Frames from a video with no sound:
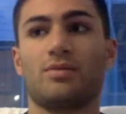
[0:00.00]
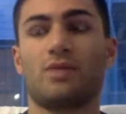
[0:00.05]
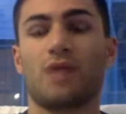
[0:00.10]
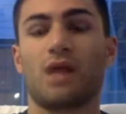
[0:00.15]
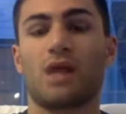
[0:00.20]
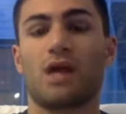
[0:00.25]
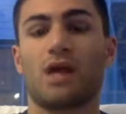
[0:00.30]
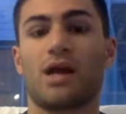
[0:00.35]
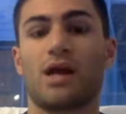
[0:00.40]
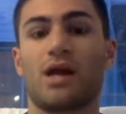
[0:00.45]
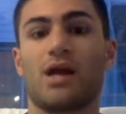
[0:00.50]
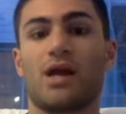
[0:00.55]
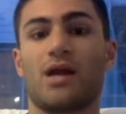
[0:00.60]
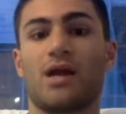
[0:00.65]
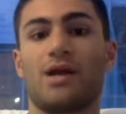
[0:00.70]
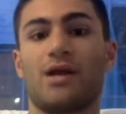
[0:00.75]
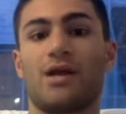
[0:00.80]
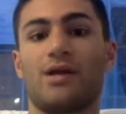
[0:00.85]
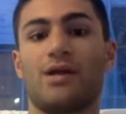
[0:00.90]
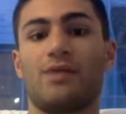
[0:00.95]

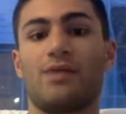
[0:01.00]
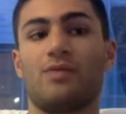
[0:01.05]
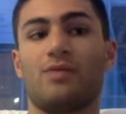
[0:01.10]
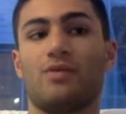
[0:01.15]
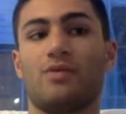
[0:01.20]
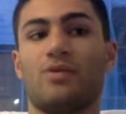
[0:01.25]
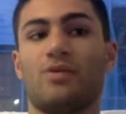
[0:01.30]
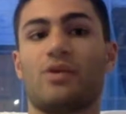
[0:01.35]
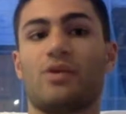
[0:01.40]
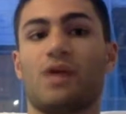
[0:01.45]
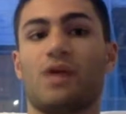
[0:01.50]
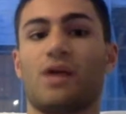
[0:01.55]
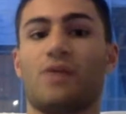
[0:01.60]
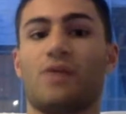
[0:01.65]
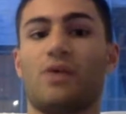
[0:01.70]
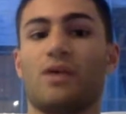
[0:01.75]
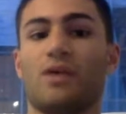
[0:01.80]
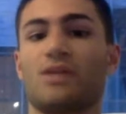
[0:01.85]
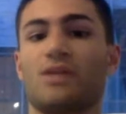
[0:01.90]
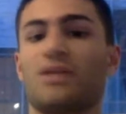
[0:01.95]
I
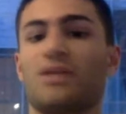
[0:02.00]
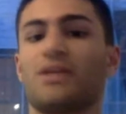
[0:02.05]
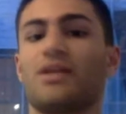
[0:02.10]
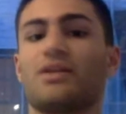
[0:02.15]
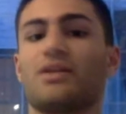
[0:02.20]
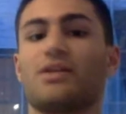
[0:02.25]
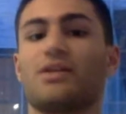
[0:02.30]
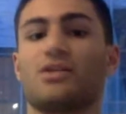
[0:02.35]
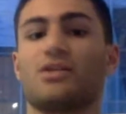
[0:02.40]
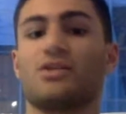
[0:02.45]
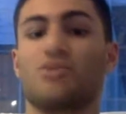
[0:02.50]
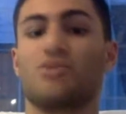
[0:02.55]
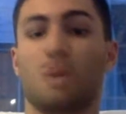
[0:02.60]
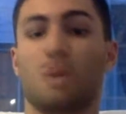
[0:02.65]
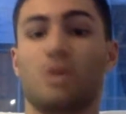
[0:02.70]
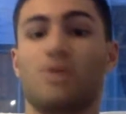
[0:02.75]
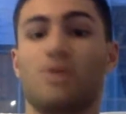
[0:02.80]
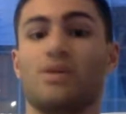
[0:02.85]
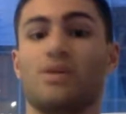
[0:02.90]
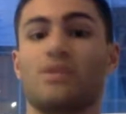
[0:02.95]
want to say that
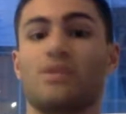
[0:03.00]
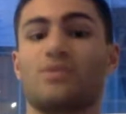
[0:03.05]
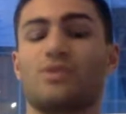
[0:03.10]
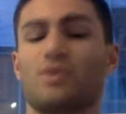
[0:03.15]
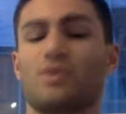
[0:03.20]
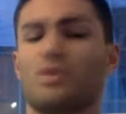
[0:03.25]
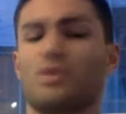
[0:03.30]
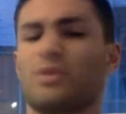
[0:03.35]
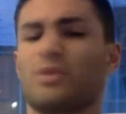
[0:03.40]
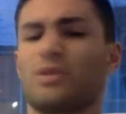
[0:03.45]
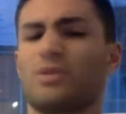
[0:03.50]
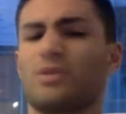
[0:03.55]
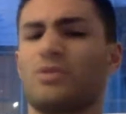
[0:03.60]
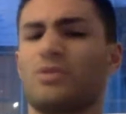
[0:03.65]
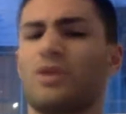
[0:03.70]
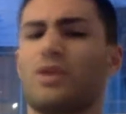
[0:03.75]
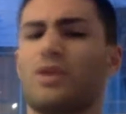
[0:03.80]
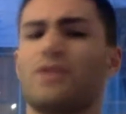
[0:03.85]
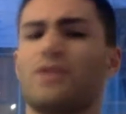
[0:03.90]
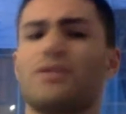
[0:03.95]
Sassuolo has sort of been a
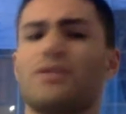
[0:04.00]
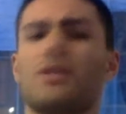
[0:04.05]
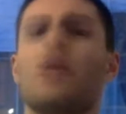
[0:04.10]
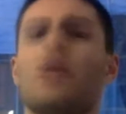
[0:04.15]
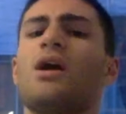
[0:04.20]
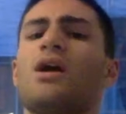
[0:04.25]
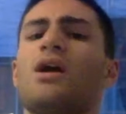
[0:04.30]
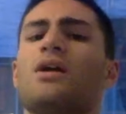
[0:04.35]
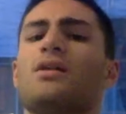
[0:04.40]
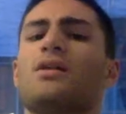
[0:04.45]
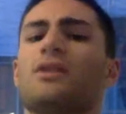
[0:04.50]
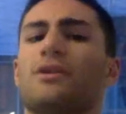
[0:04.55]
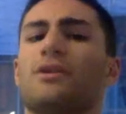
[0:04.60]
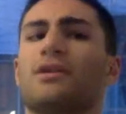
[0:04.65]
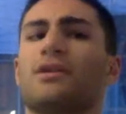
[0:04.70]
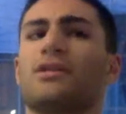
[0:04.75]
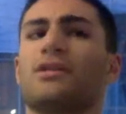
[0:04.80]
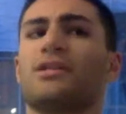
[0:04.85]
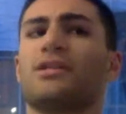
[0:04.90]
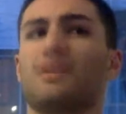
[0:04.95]
surprise. They're
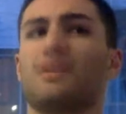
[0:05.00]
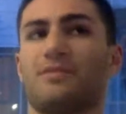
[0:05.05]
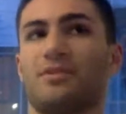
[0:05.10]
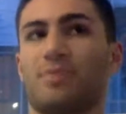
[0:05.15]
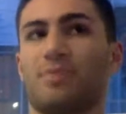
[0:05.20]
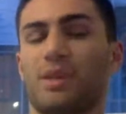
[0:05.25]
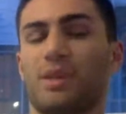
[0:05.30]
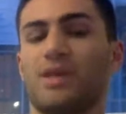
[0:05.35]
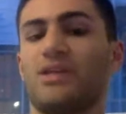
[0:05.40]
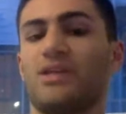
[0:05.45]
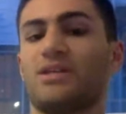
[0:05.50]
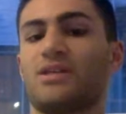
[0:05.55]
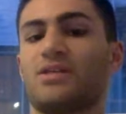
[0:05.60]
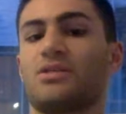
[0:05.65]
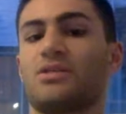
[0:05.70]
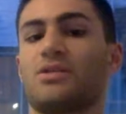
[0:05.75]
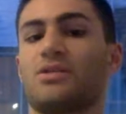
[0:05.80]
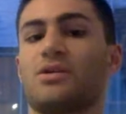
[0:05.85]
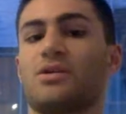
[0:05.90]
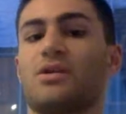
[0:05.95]
in seventh
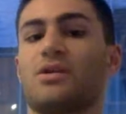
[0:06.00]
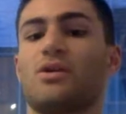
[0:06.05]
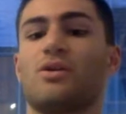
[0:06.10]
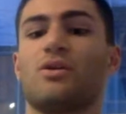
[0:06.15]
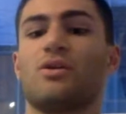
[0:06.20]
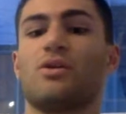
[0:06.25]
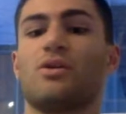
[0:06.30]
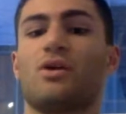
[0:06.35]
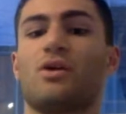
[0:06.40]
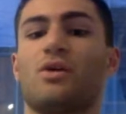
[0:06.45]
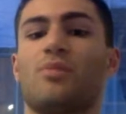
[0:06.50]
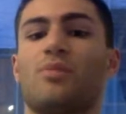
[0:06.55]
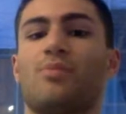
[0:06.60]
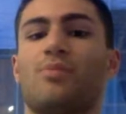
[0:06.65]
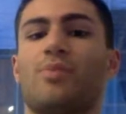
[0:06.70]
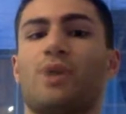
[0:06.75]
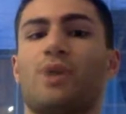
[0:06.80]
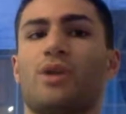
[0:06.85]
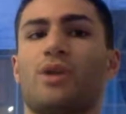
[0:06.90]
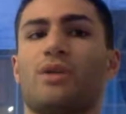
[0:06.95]
place,
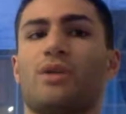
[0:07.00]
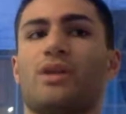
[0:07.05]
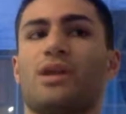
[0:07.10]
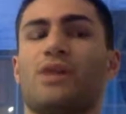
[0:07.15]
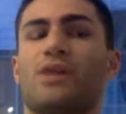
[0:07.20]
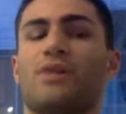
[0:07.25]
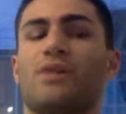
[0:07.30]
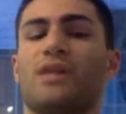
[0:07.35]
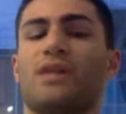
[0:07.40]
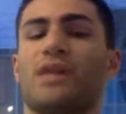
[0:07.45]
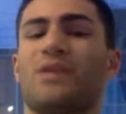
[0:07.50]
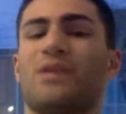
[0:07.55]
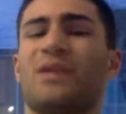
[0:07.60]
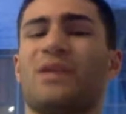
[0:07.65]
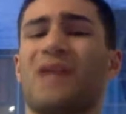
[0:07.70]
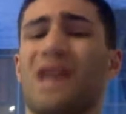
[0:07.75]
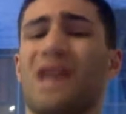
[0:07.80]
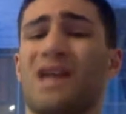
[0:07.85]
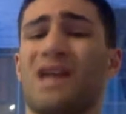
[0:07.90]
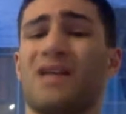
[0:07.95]
but they have a game in
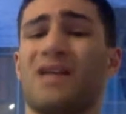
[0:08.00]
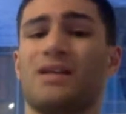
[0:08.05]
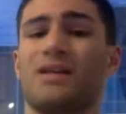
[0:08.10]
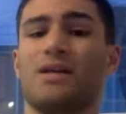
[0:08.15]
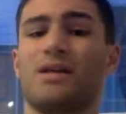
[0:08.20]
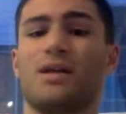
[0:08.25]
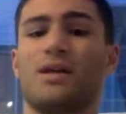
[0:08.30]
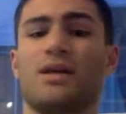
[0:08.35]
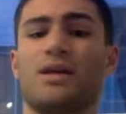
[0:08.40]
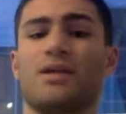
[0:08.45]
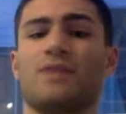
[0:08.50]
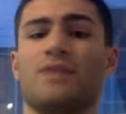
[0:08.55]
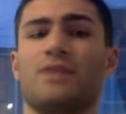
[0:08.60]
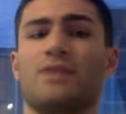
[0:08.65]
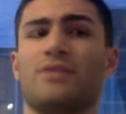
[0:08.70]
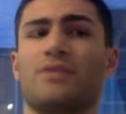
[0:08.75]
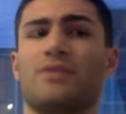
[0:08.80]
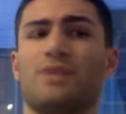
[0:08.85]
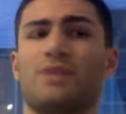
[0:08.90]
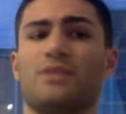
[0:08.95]
hand, and if they
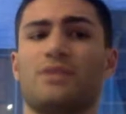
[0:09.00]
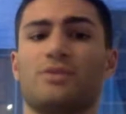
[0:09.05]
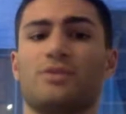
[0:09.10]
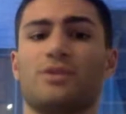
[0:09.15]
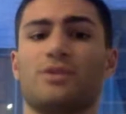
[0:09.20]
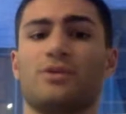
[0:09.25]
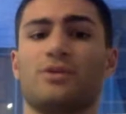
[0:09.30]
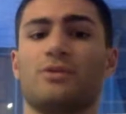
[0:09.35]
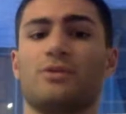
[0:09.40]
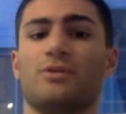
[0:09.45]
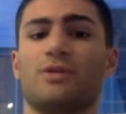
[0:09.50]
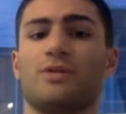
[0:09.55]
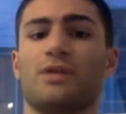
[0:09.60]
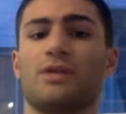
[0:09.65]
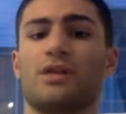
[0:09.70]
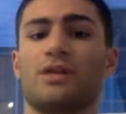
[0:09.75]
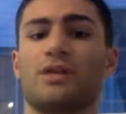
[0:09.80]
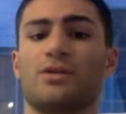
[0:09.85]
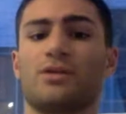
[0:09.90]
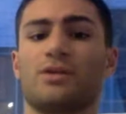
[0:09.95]
beat Torino with that
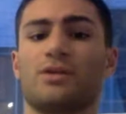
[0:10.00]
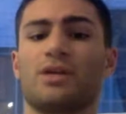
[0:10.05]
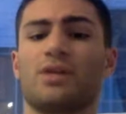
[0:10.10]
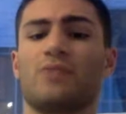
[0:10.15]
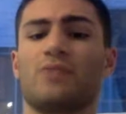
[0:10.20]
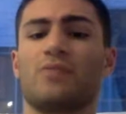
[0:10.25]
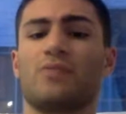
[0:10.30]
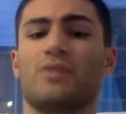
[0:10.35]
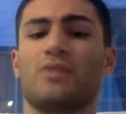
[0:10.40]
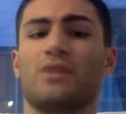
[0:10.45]
extra game,